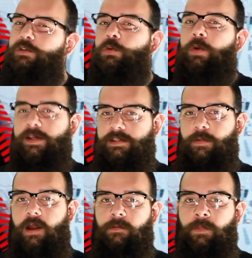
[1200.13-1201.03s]
too crazy
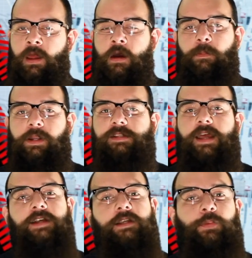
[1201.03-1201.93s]
about him, But his
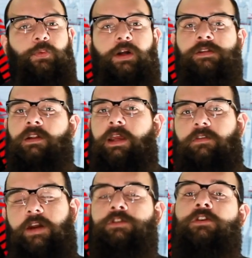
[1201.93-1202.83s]
last couple runs on like
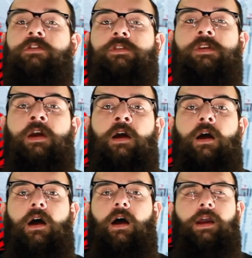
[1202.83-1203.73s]
Avengers,
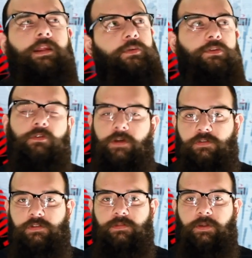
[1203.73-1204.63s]
I think it was New
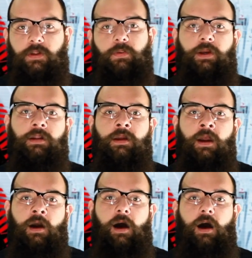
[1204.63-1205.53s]
Avengers he's been doing,
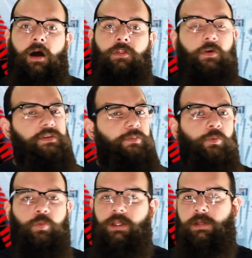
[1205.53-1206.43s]
those have
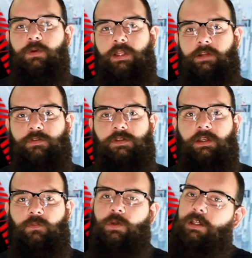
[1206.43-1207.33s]
been really, really
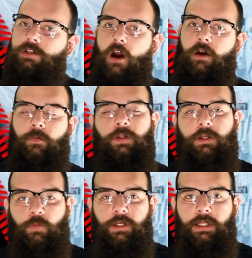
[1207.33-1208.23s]
interesting. Really dark, really
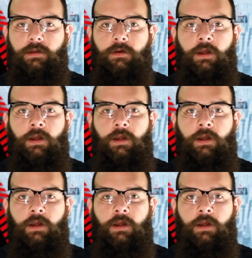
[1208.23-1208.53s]
gritty,